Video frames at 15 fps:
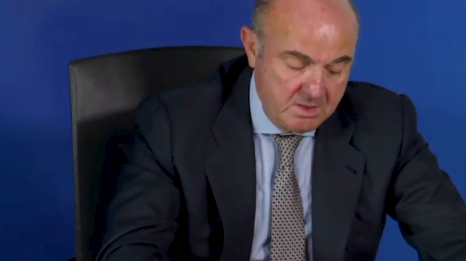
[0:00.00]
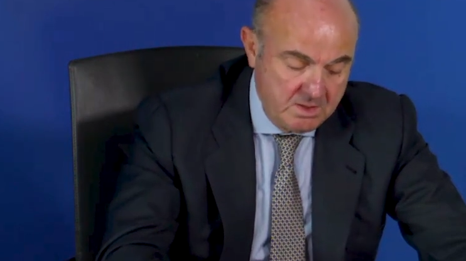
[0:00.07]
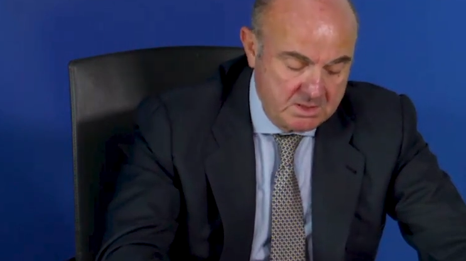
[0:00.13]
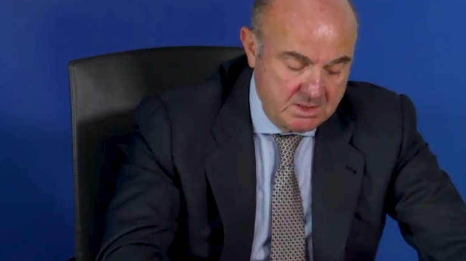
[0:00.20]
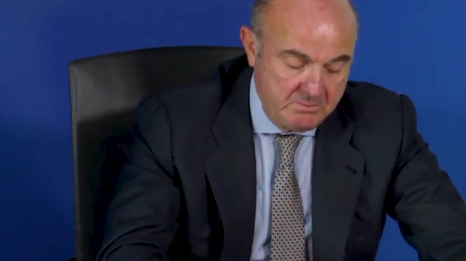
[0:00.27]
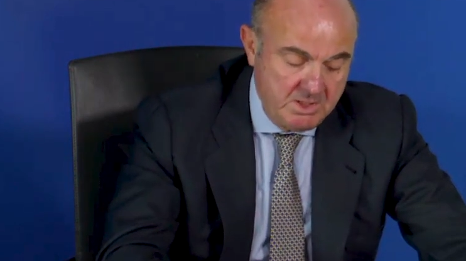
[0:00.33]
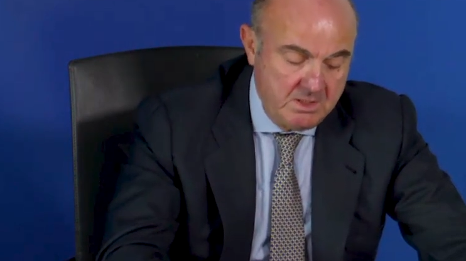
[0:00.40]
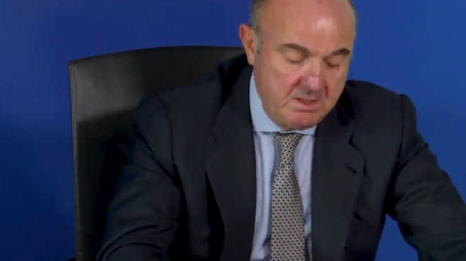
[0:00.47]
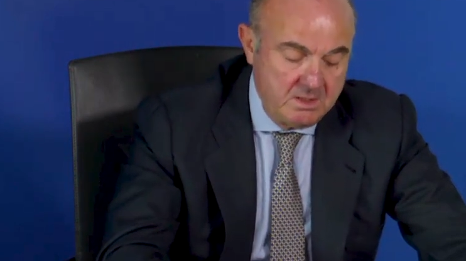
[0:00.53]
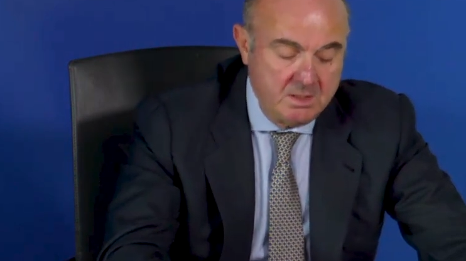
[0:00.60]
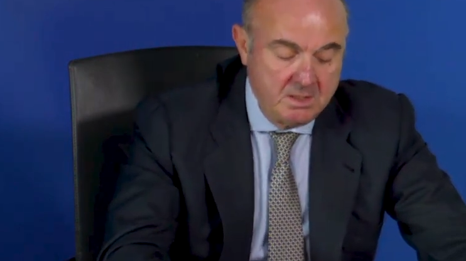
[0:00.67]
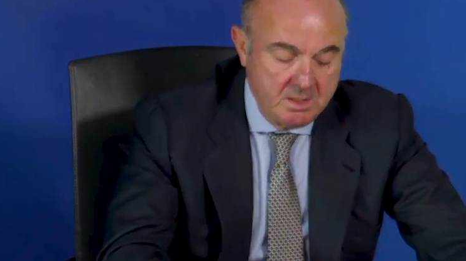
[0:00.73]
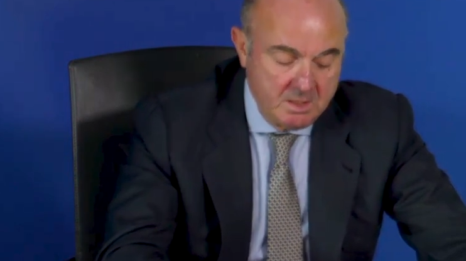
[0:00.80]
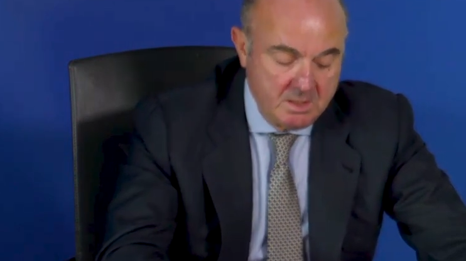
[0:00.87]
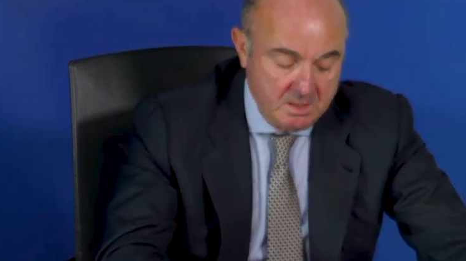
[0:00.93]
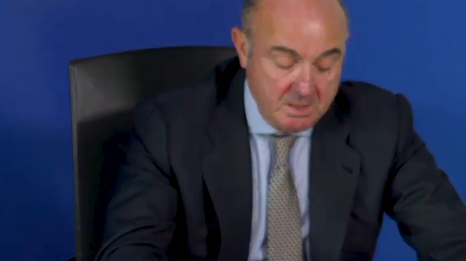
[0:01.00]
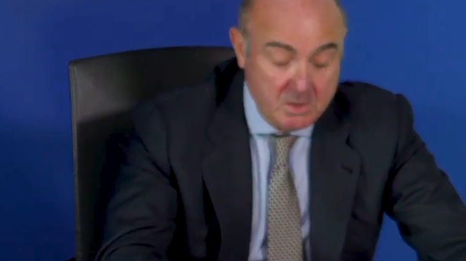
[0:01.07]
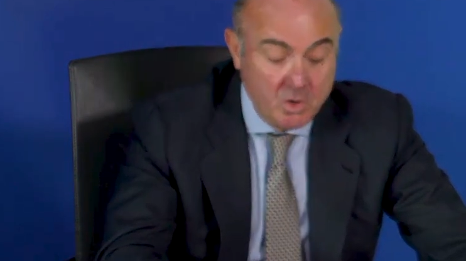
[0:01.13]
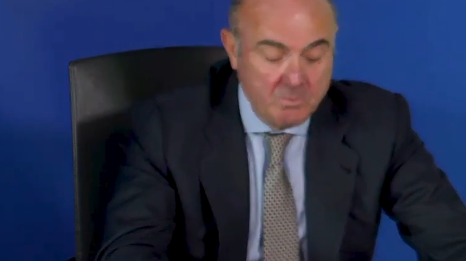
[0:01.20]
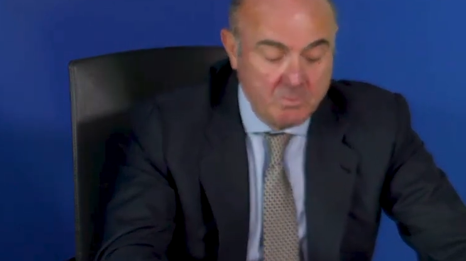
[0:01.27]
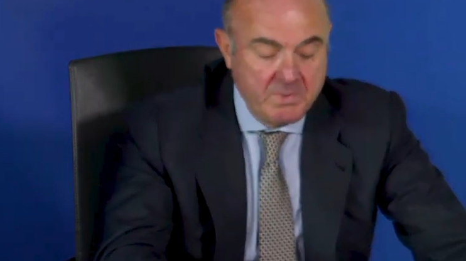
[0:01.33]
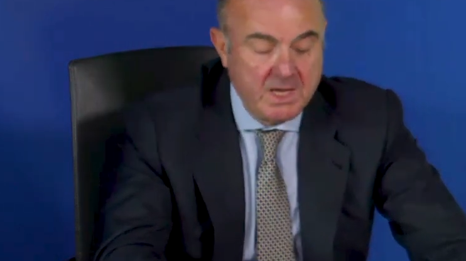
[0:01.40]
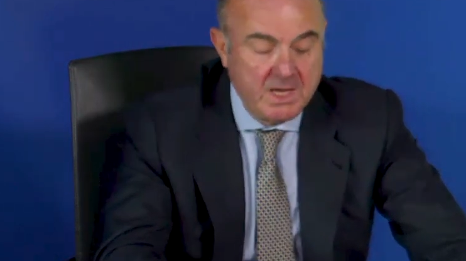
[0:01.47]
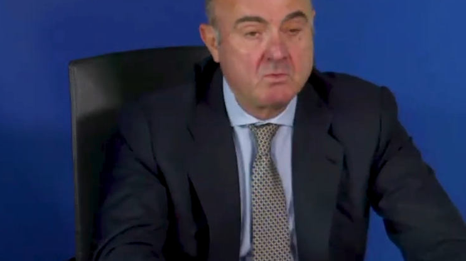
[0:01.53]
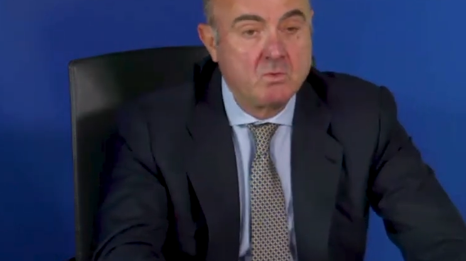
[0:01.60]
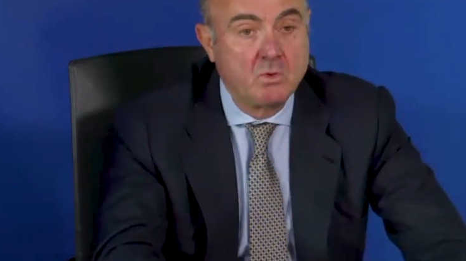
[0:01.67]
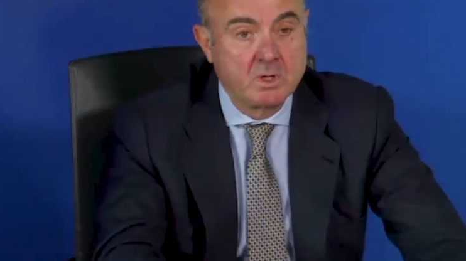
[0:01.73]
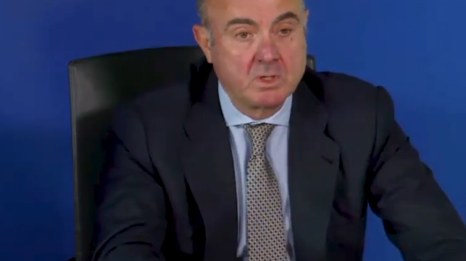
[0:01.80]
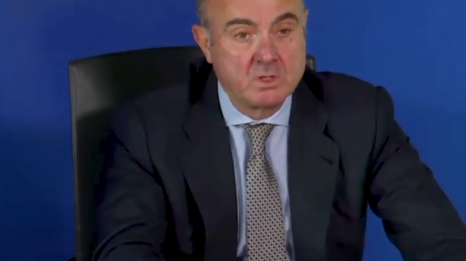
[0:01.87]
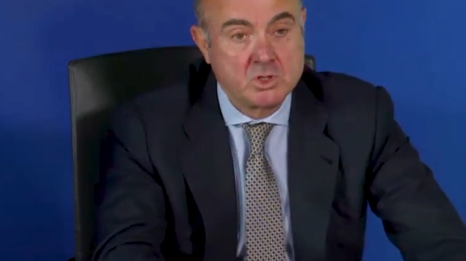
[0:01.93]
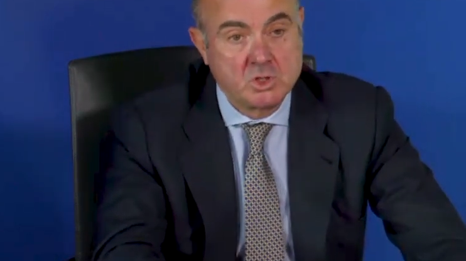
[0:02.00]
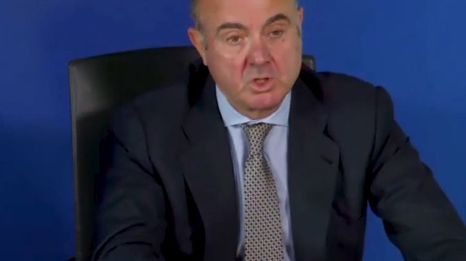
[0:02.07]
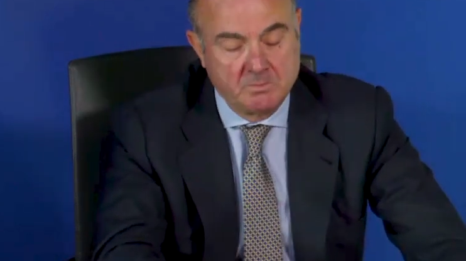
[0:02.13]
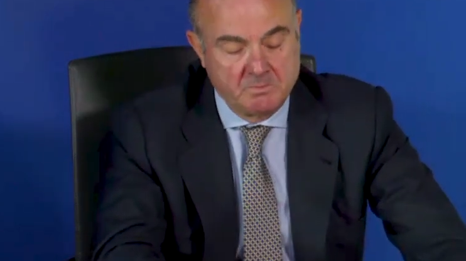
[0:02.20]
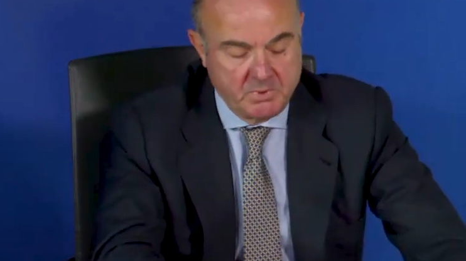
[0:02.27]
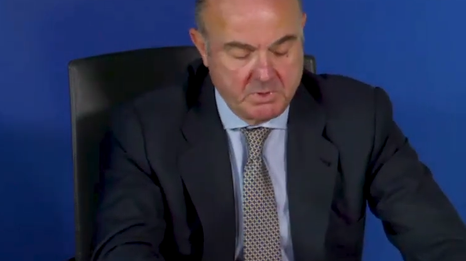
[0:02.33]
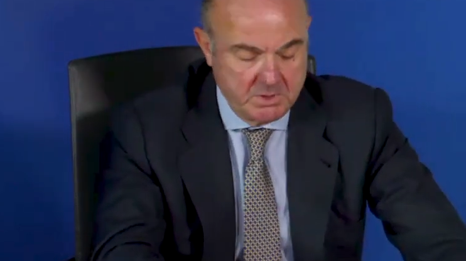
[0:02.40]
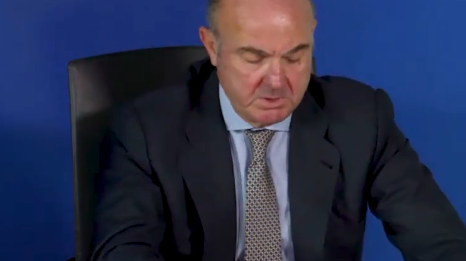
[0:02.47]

ECB EIOPA workshop.